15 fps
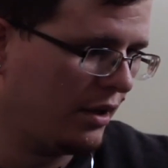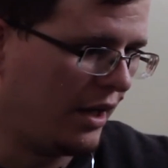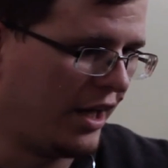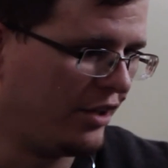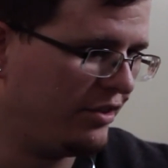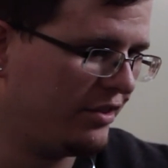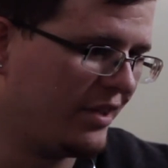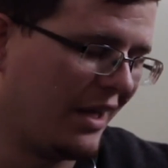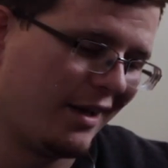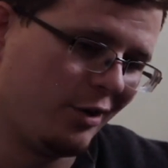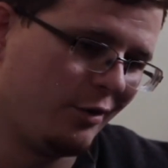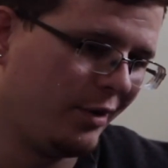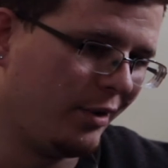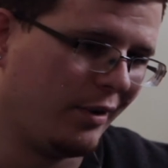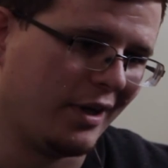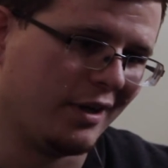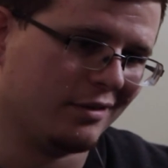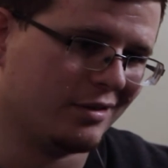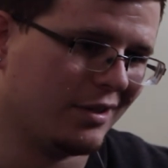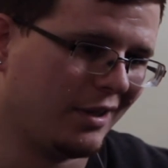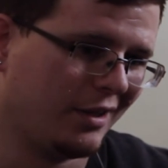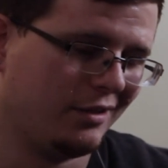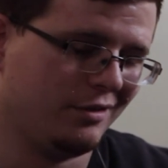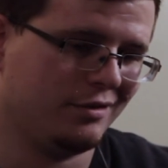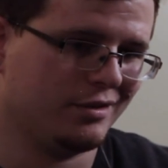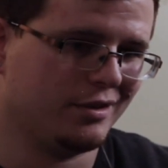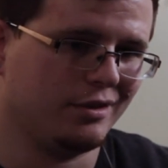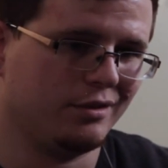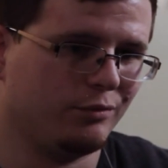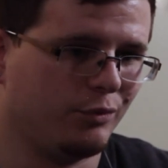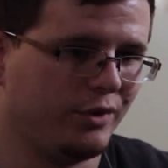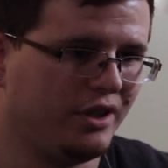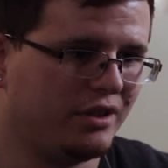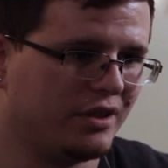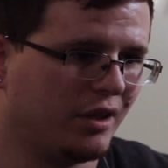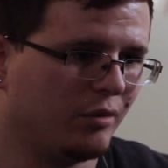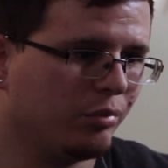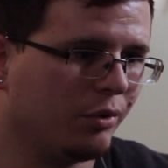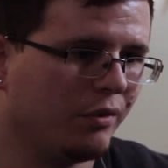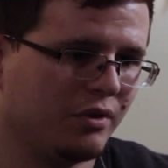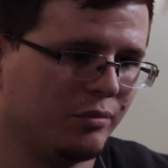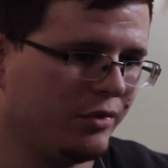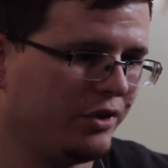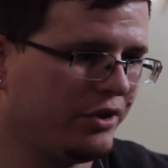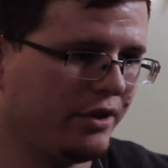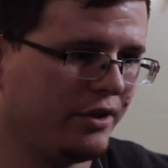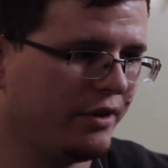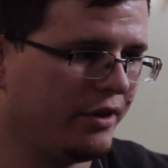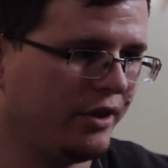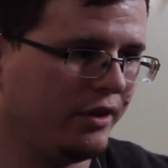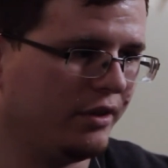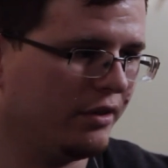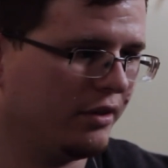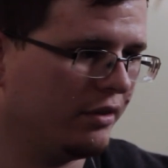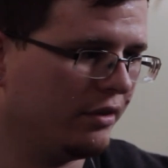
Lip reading: I don't know, I guess I just didn't reach that point of maturity.